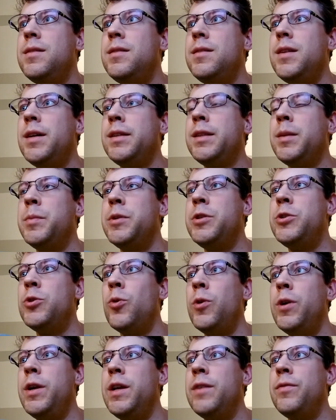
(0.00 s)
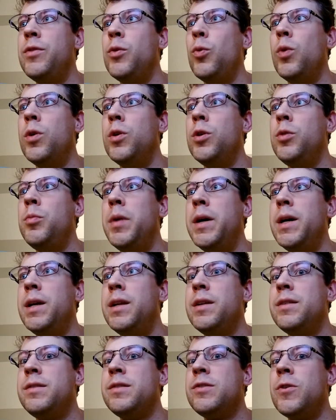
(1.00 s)
the majority of the world,
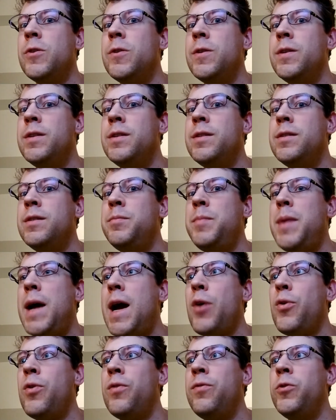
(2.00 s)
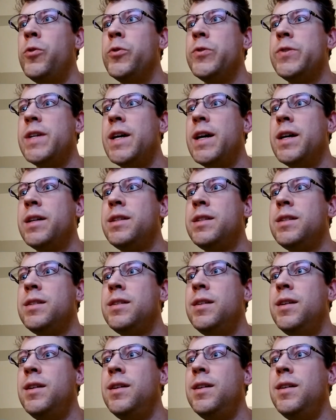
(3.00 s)
but a certain powerful sect
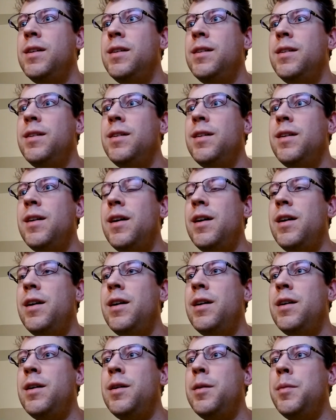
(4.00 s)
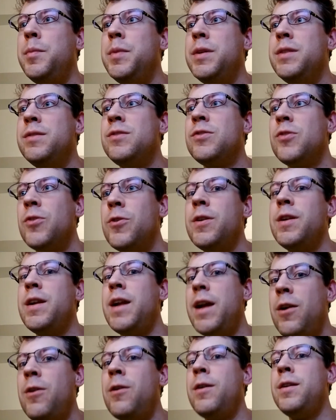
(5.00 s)
in certain
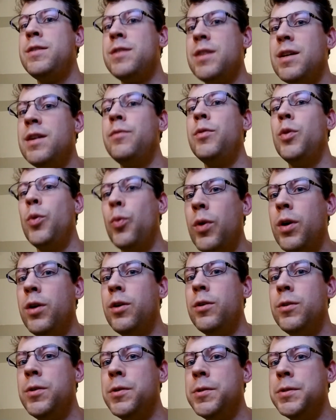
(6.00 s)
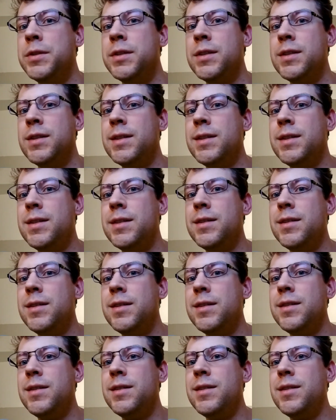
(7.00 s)
areas of the world
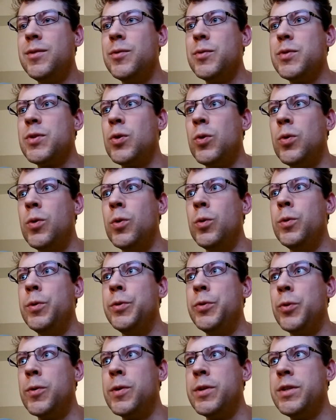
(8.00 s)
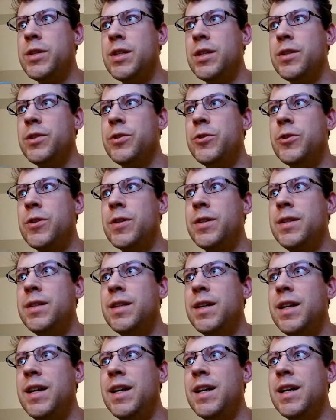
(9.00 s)
was cruel towards children,
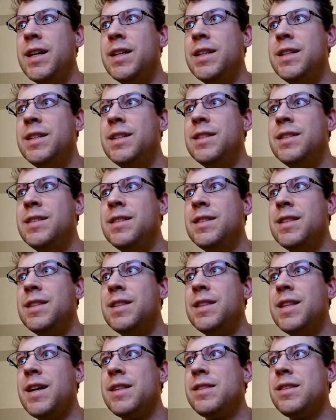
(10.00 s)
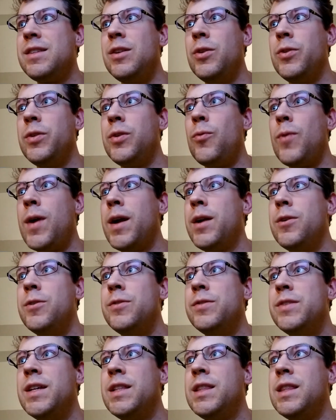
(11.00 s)
and that's the only
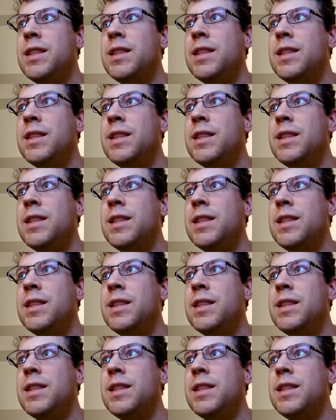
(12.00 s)
records that